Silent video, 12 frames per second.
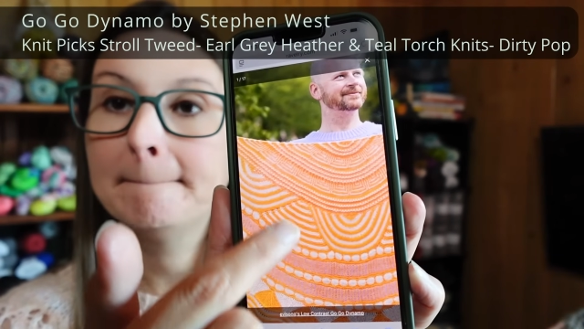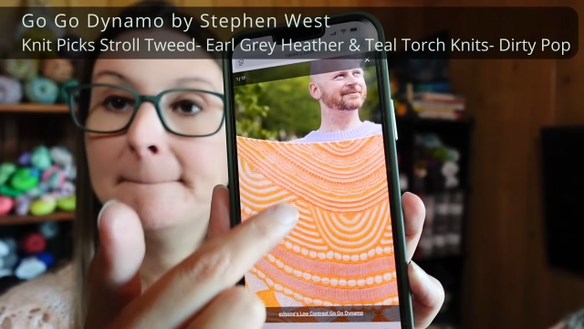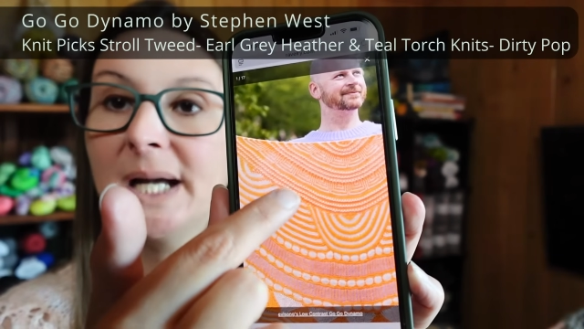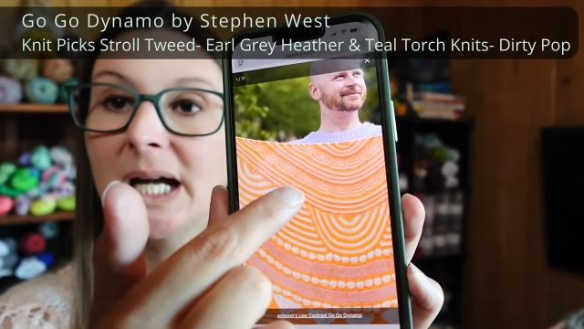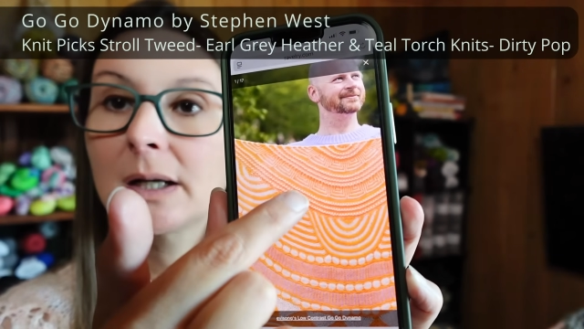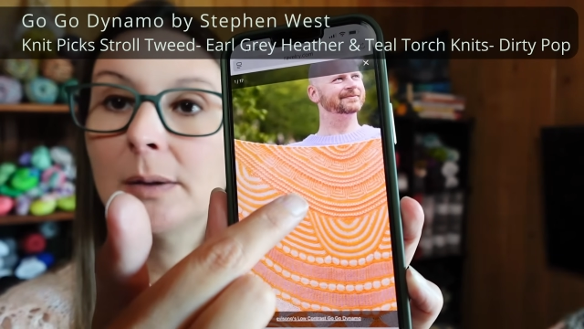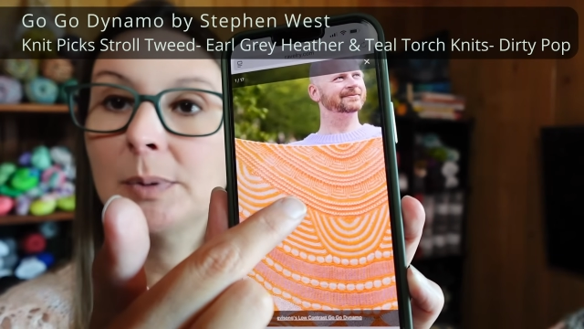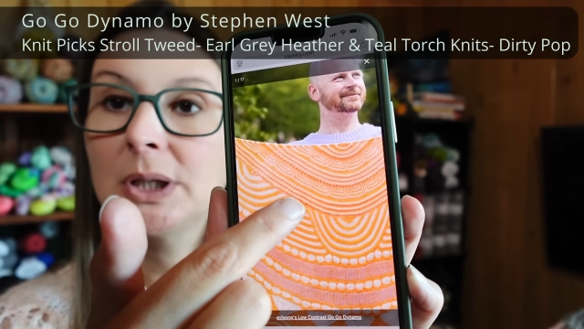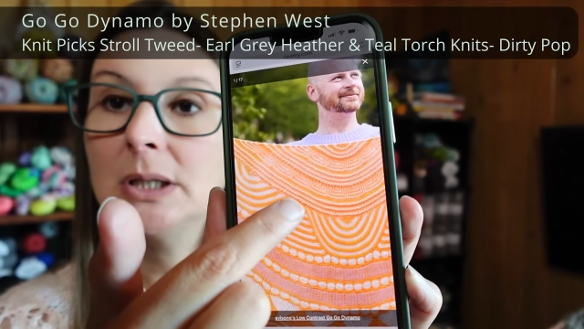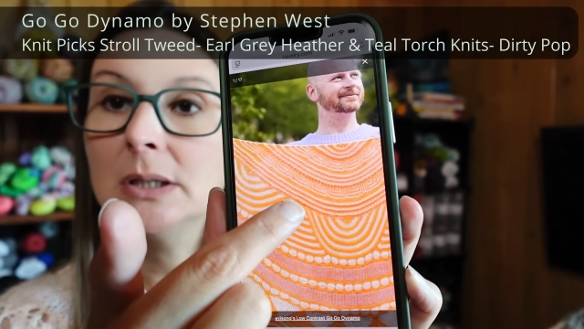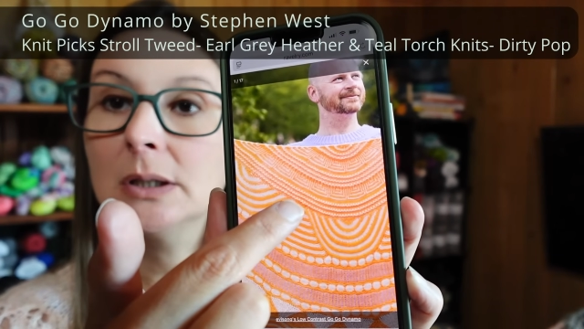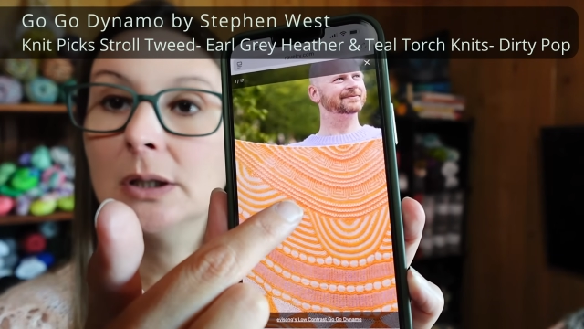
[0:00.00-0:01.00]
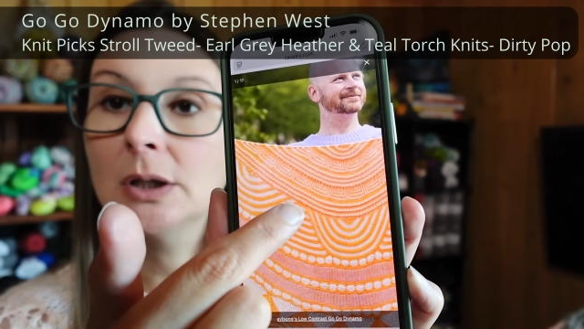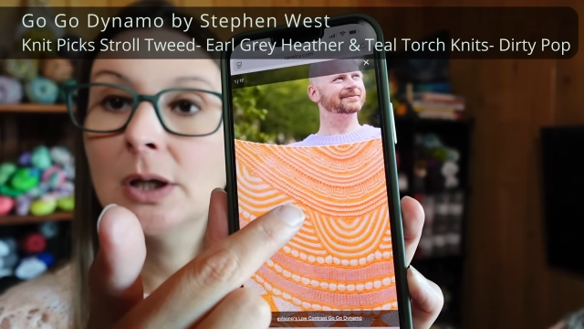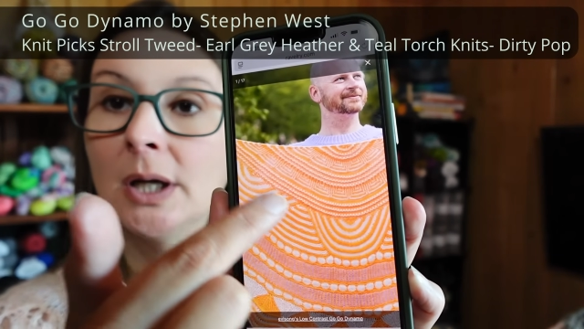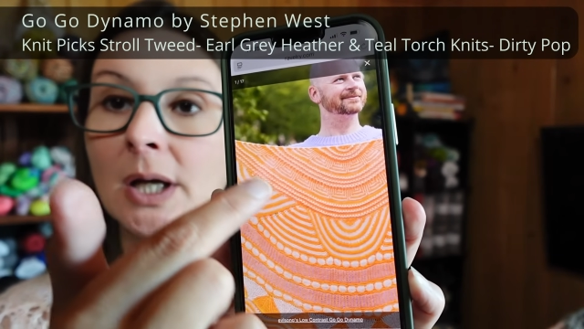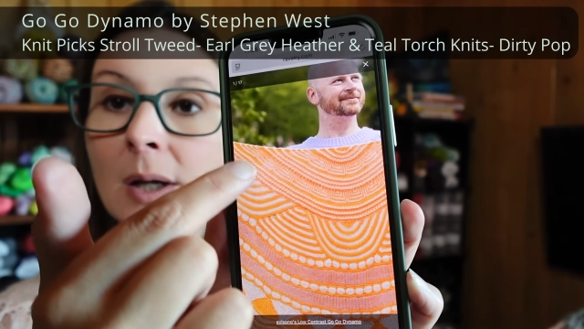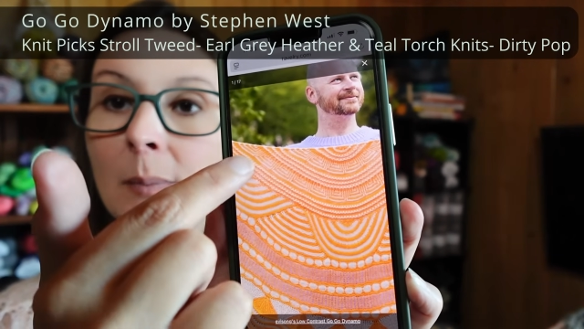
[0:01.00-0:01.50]
back up here,
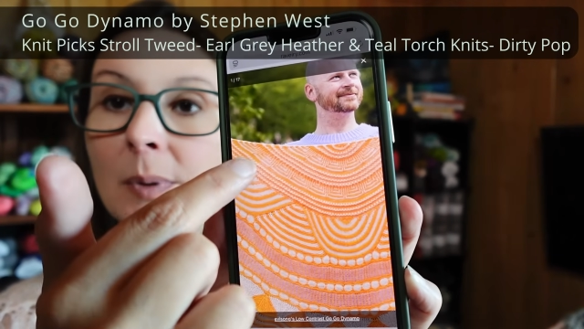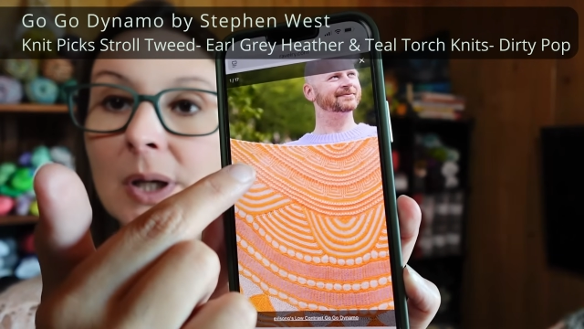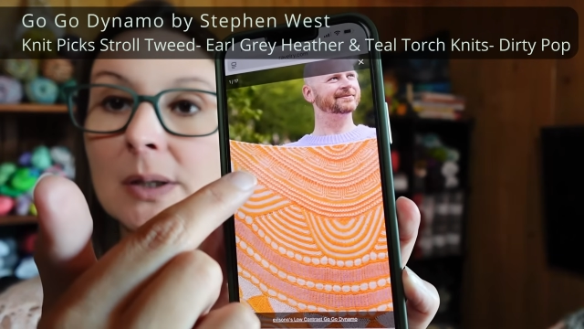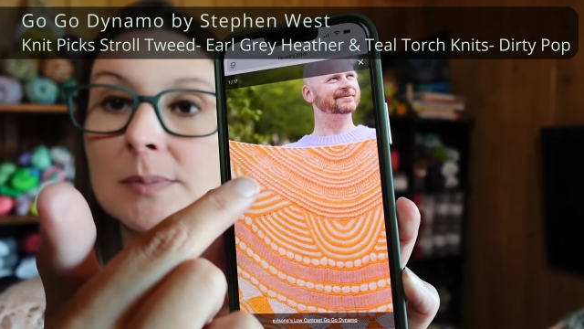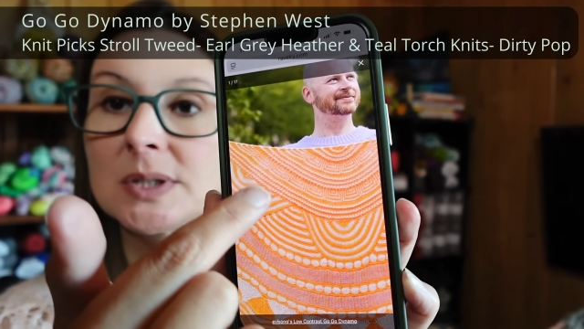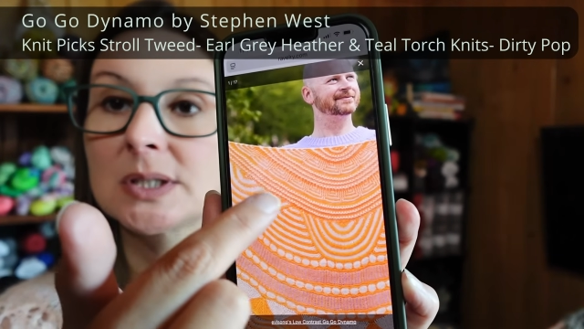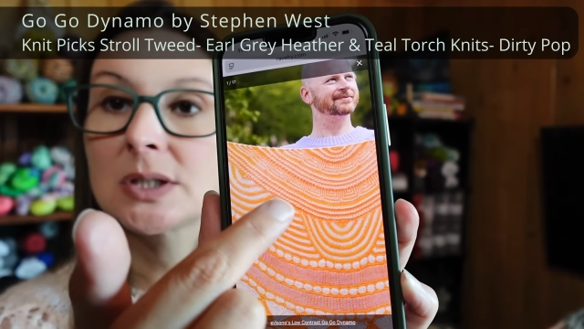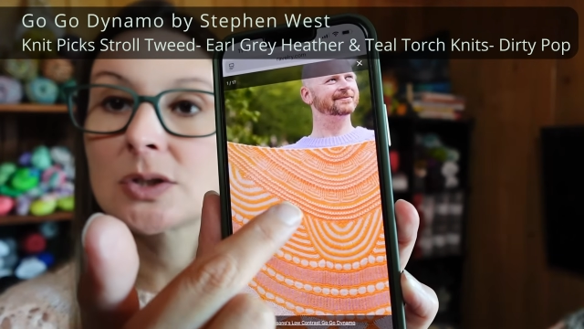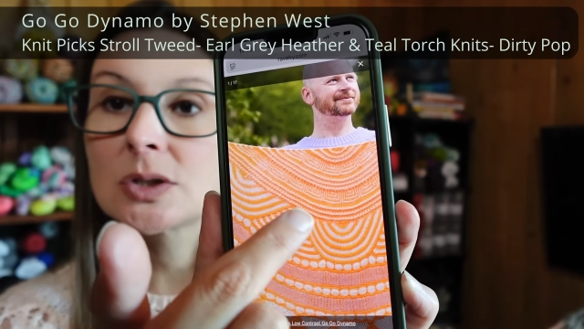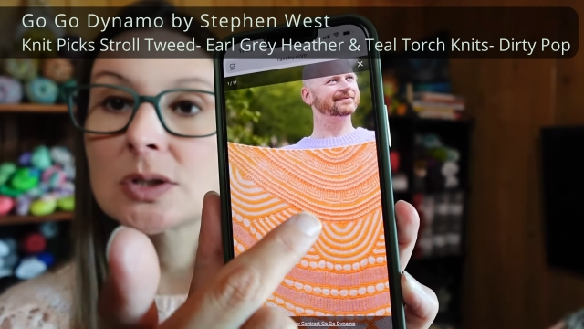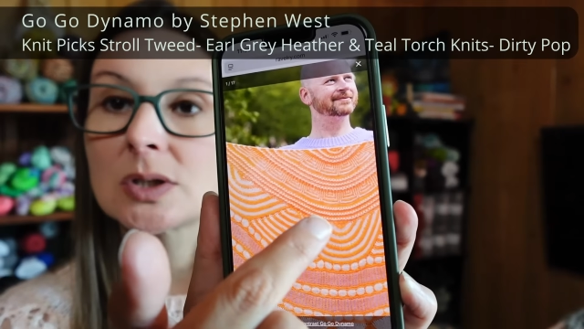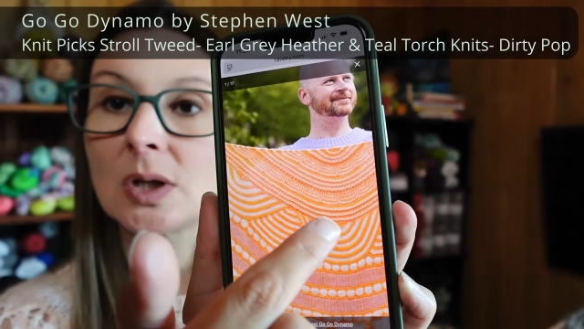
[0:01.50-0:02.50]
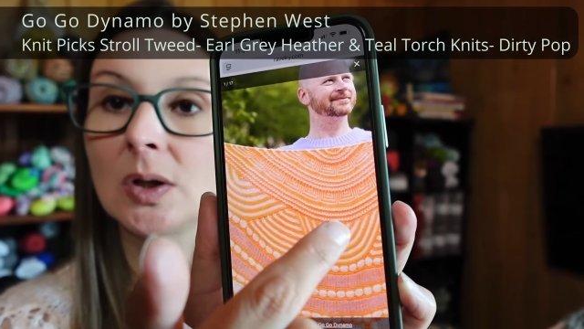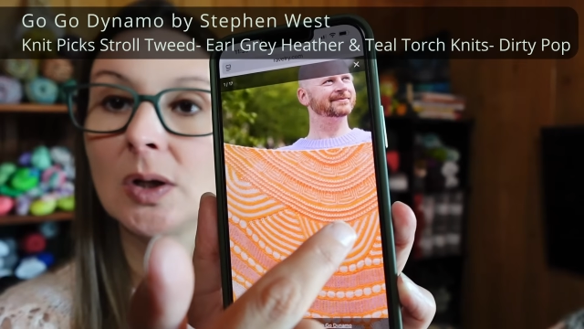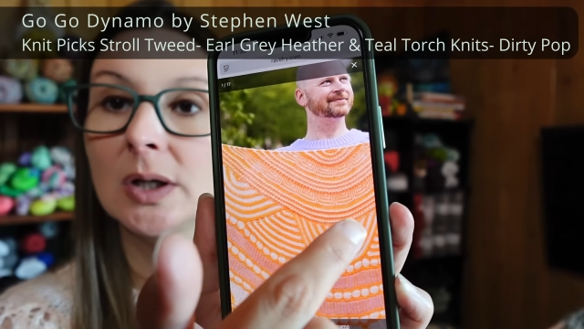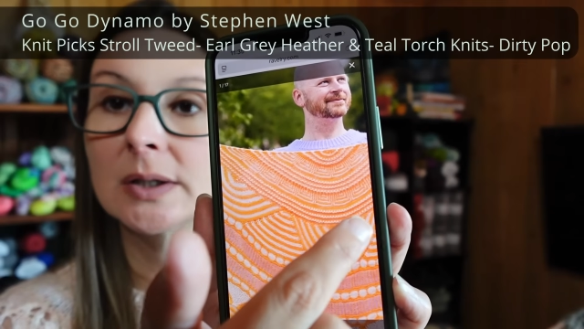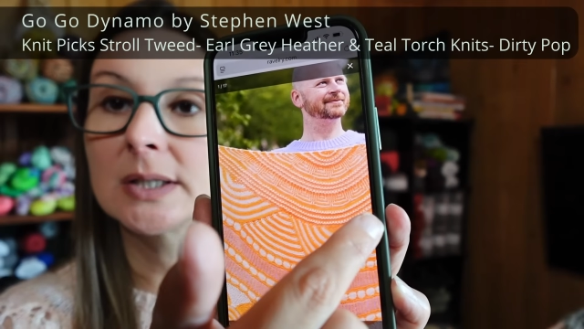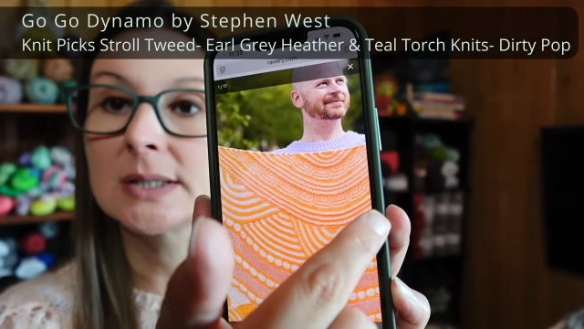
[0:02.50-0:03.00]
pick up stitches
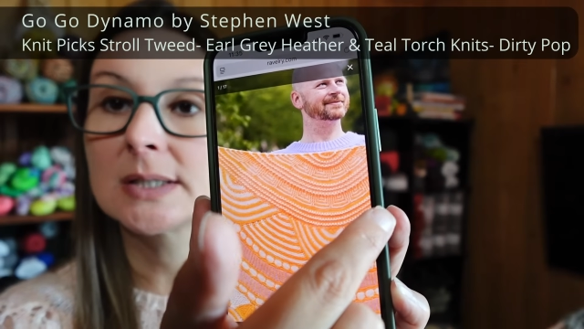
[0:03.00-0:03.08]
along the